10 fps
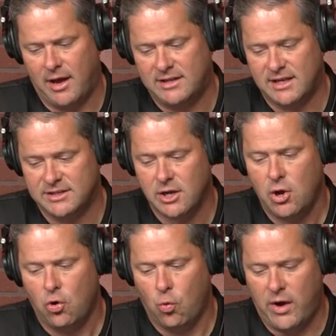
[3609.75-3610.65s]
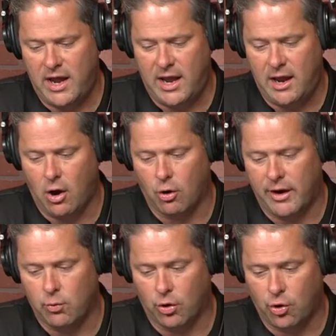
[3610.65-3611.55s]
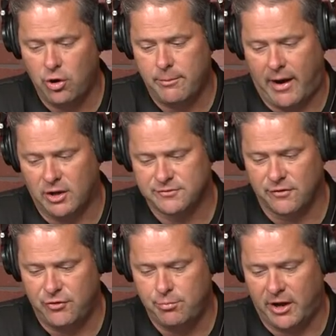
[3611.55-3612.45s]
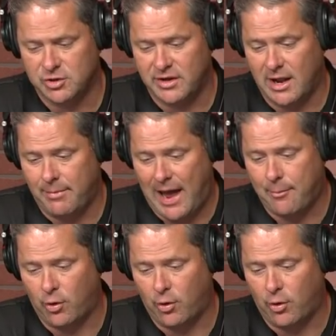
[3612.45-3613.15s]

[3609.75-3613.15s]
He says we are in recruiting battles for a few players with Alabama.